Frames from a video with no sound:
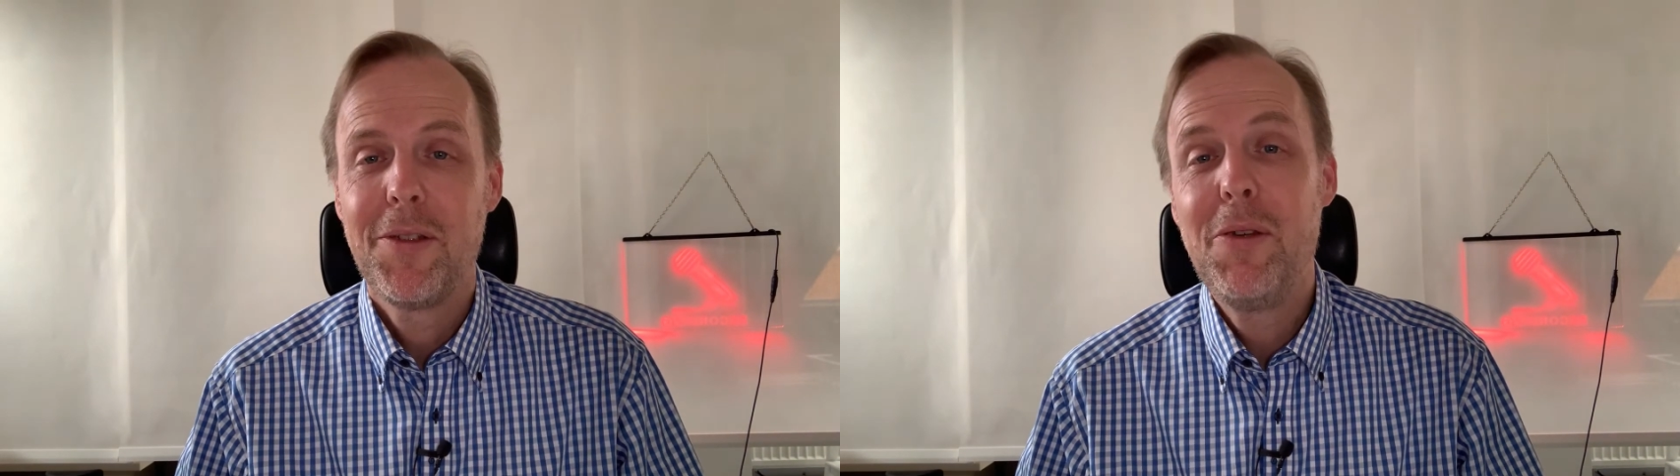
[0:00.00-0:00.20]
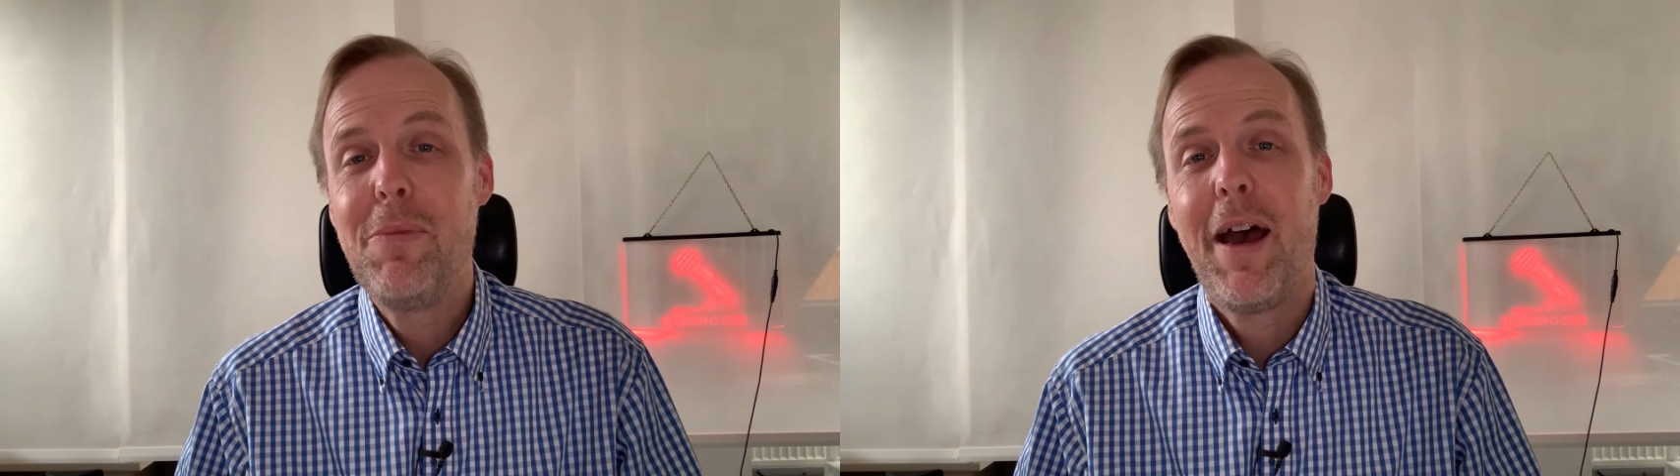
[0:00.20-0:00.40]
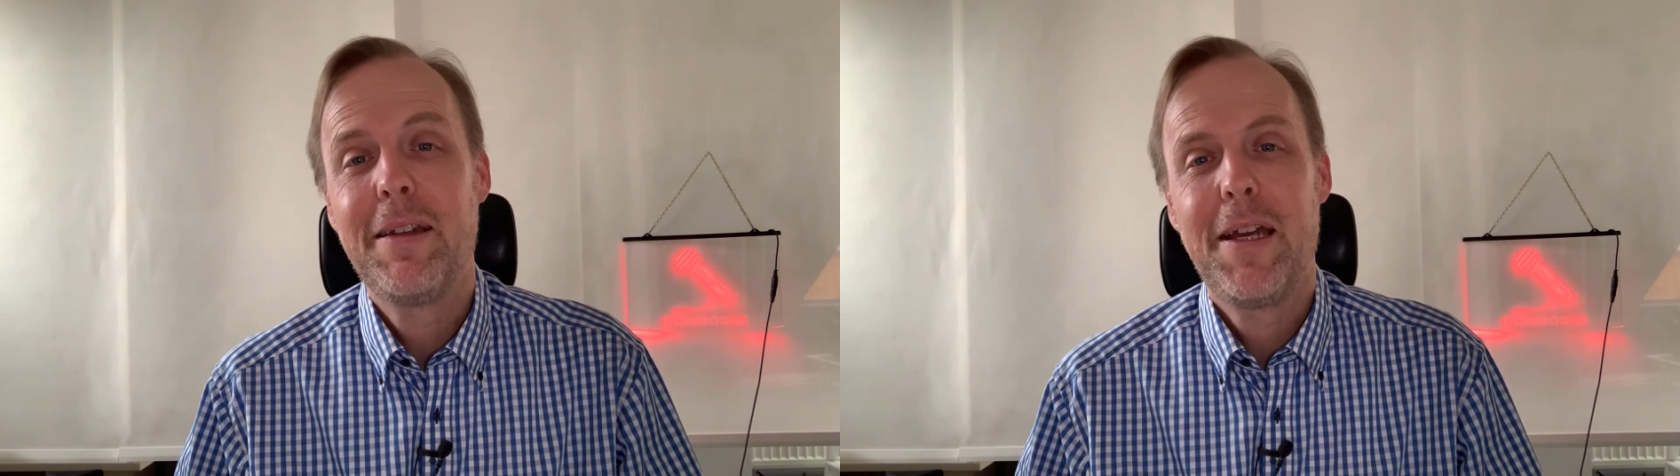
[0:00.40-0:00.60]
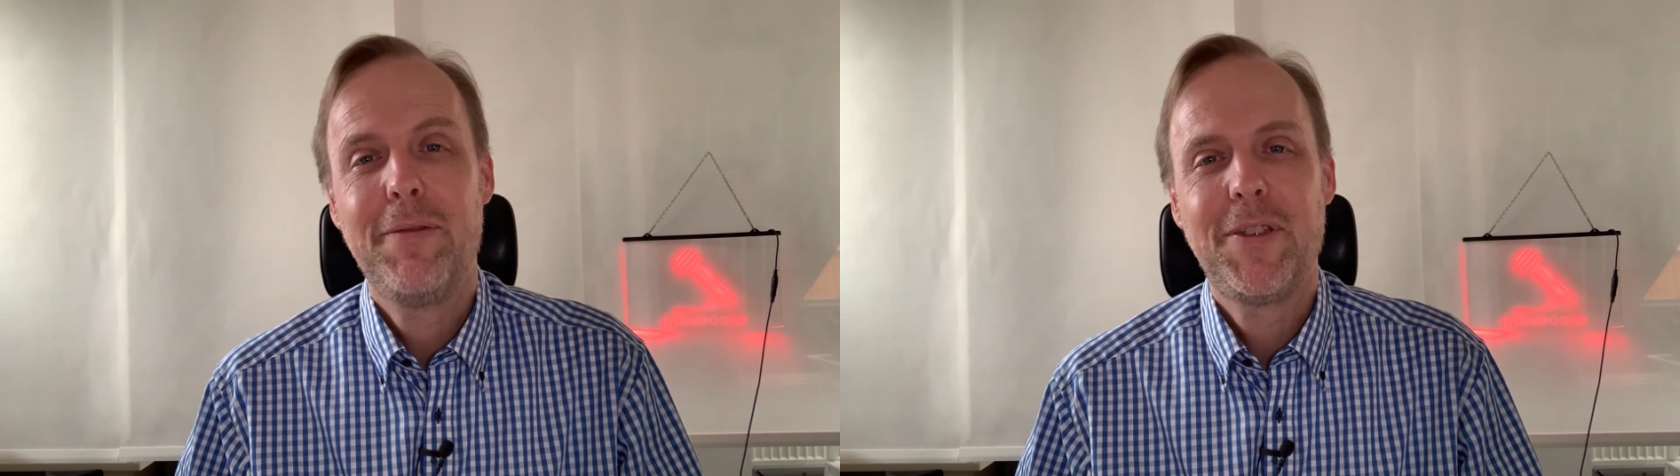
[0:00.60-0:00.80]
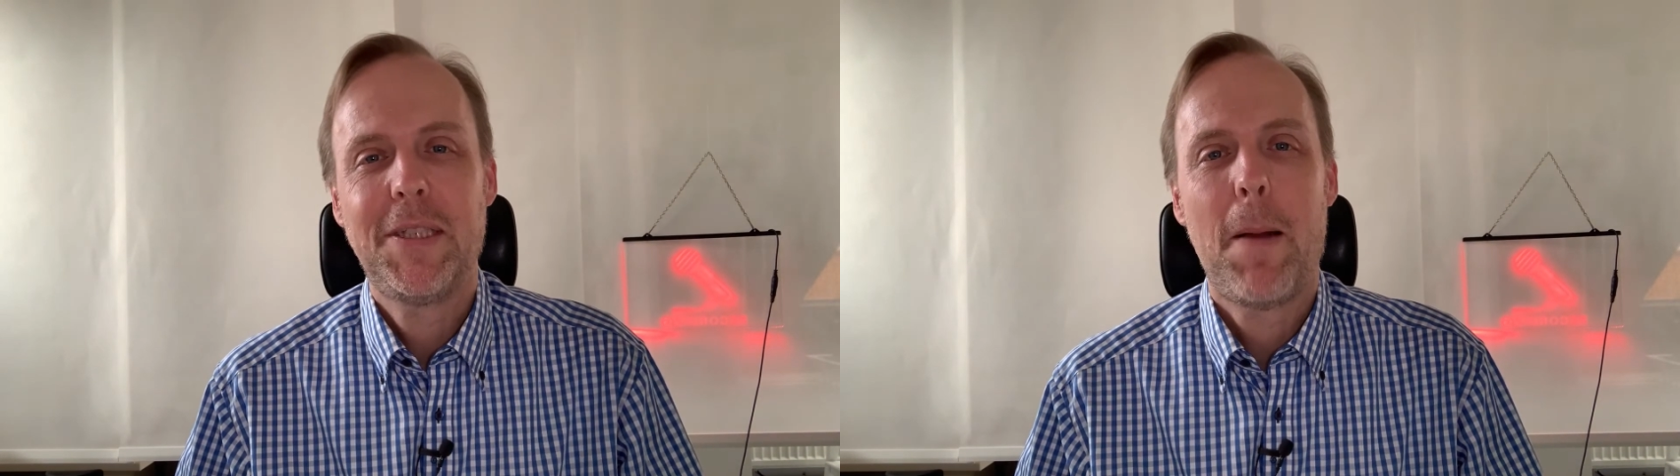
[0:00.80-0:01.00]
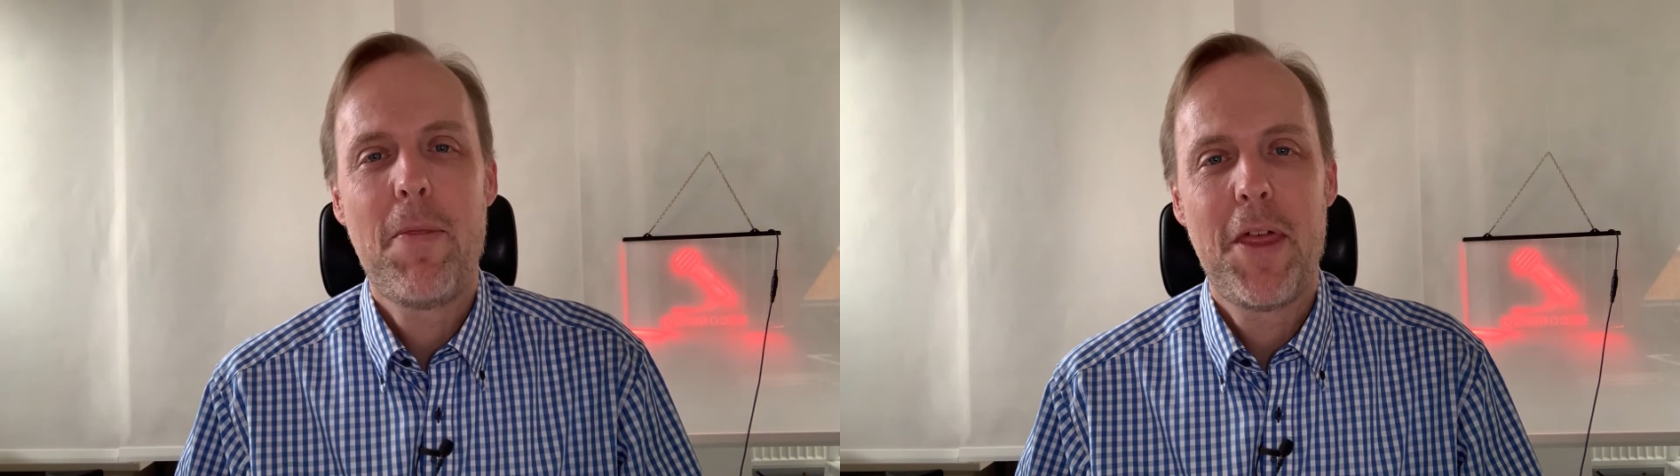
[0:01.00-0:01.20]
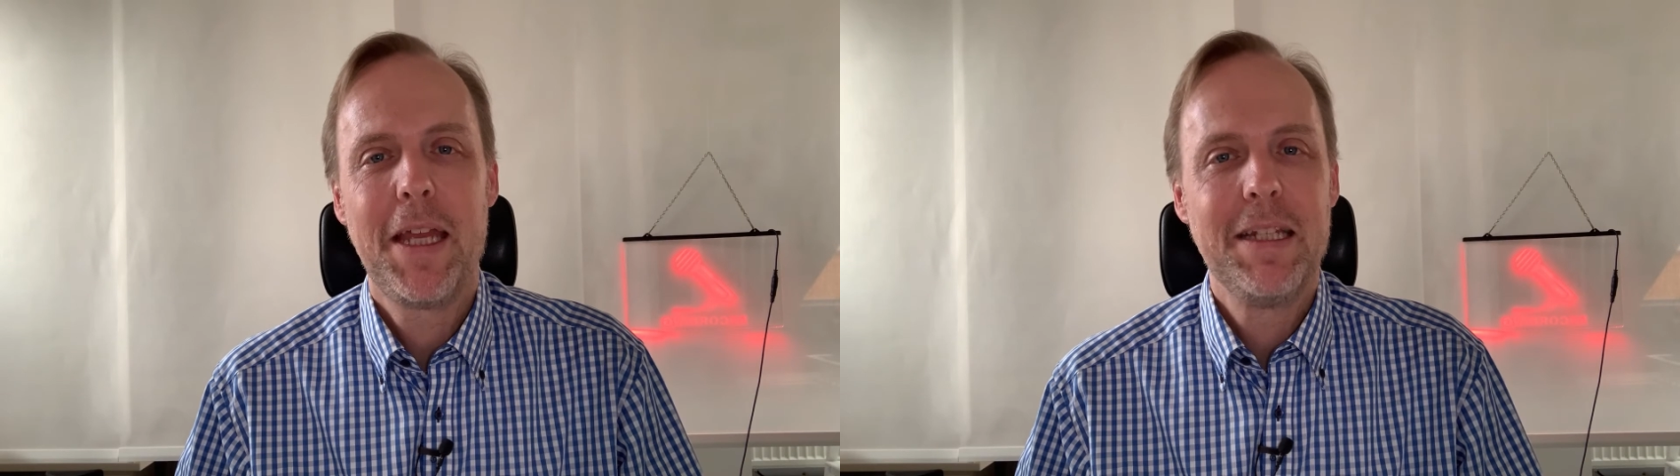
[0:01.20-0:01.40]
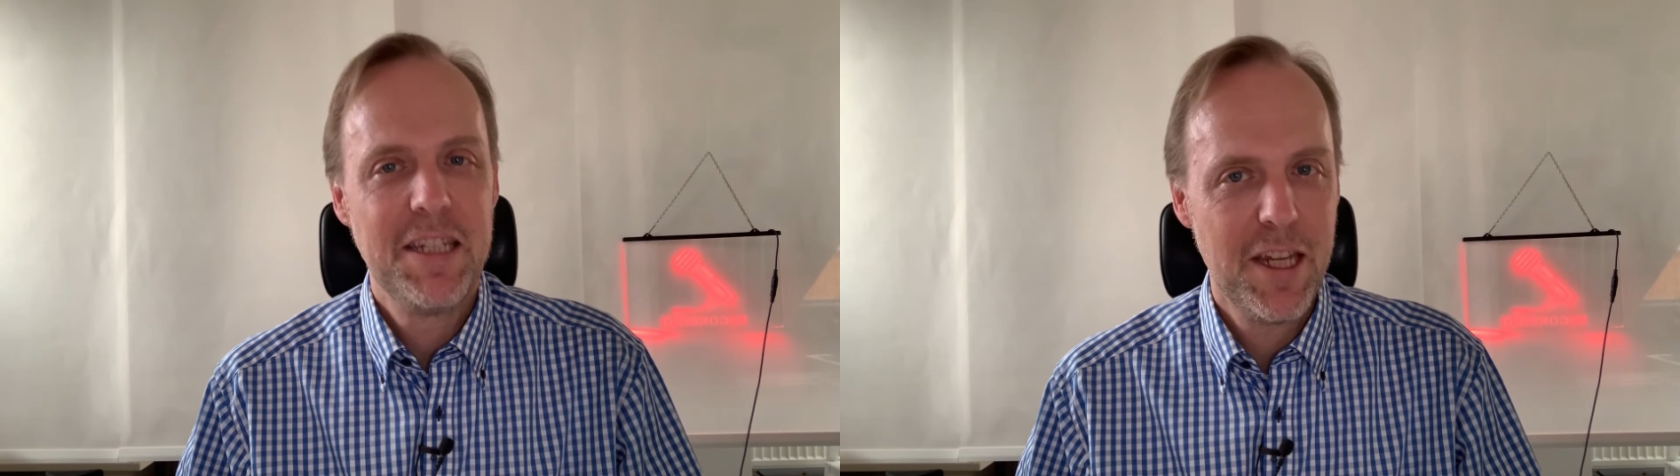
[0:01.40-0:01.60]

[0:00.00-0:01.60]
you might have something